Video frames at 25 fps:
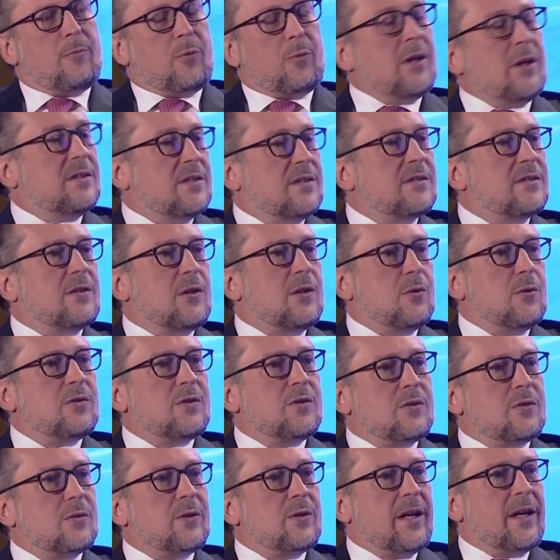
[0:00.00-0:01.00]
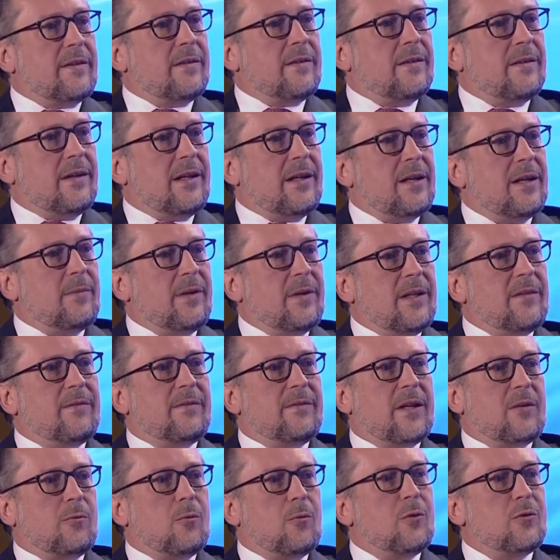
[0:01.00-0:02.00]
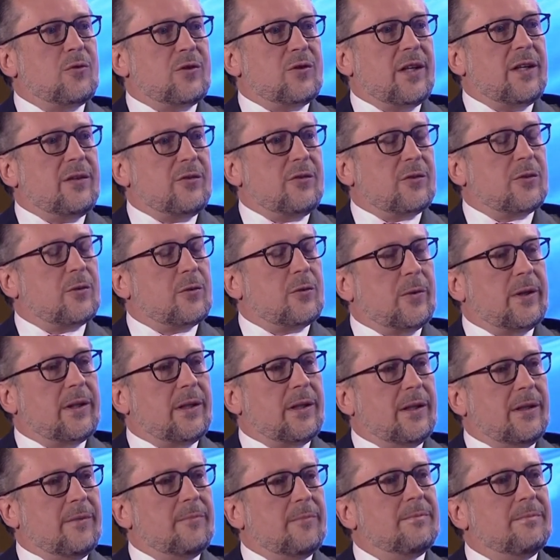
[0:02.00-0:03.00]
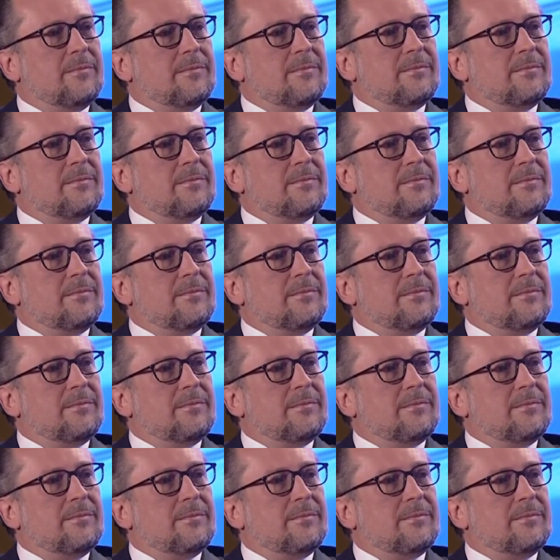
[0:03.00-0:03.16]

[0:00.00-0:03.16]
brings us closer together. And I believe that won't change so quickly.